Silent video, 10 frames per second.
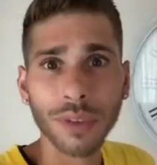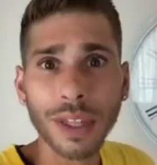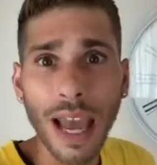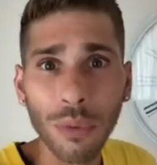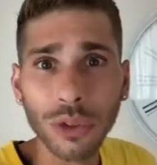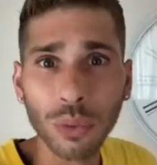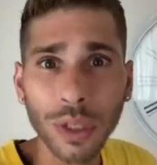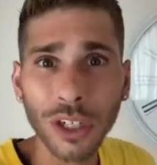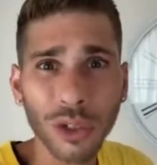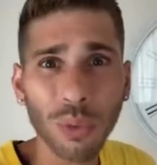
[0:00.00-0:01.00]
That was
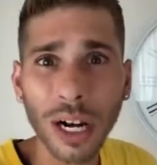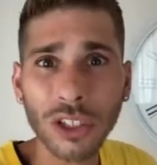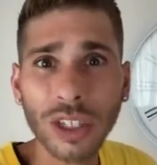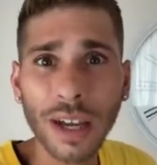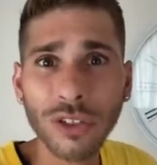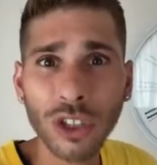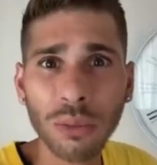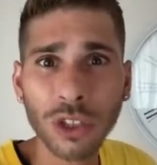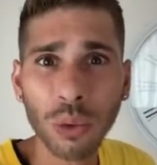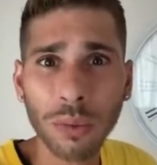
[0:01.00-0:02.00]
weird. Why'd she have so
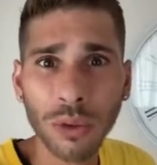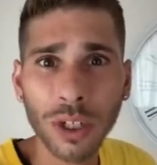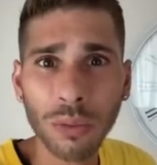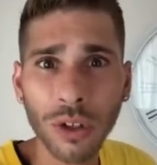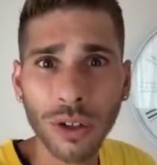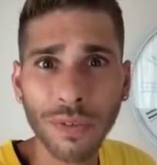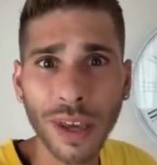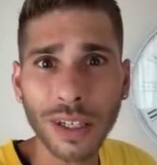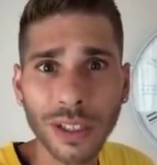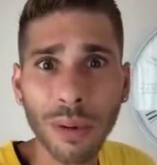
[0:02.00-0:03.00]
much whipped cream on her
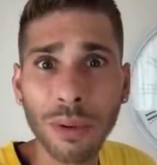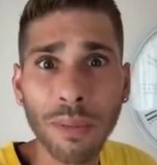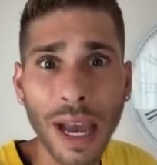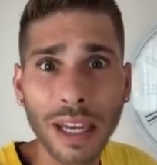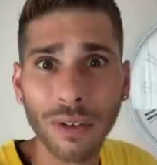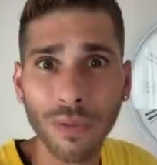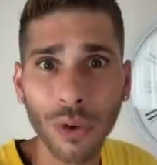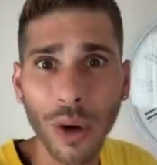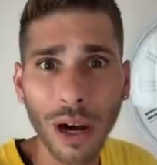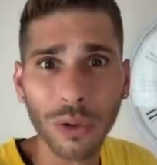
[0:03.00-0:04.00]
face? I'll be back in a
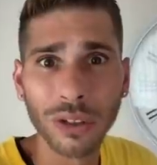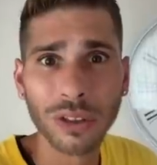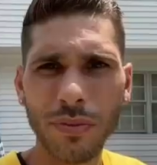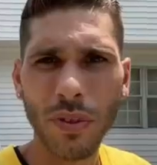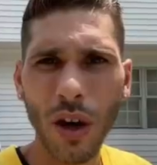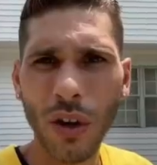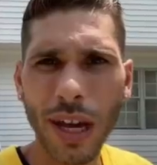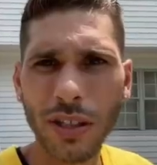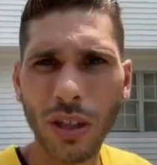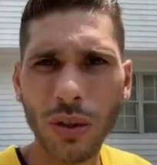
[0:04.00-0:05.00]
few hours.
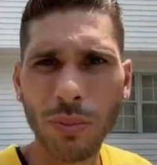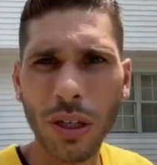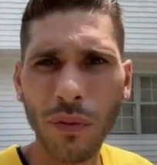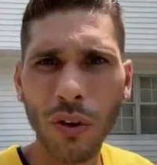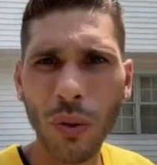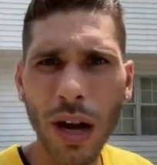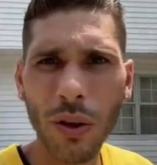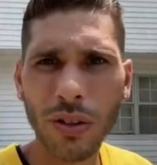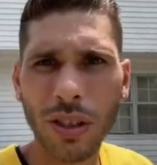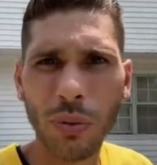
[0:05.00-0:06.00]
Okay, so it's been a few
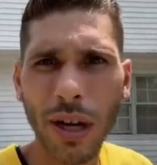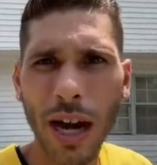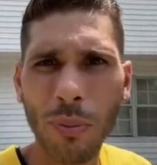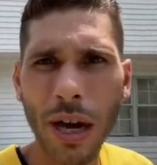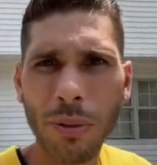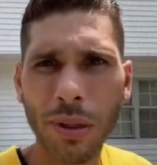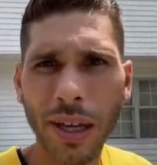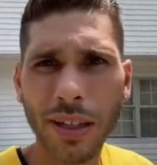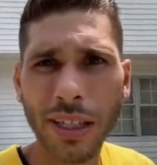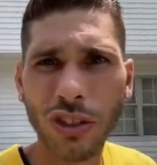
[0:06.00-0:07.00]
hours and we're out back
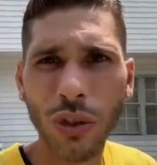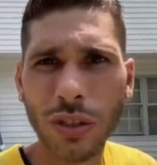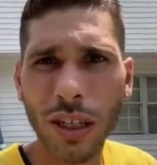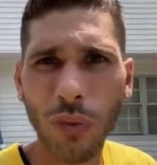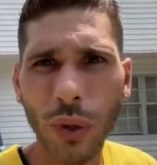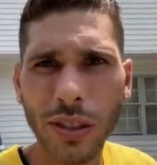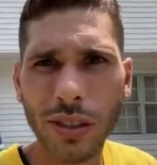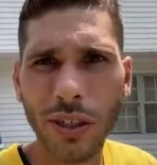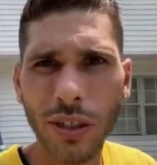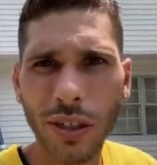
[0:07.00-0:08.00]
playing. Let's go see if we can see her.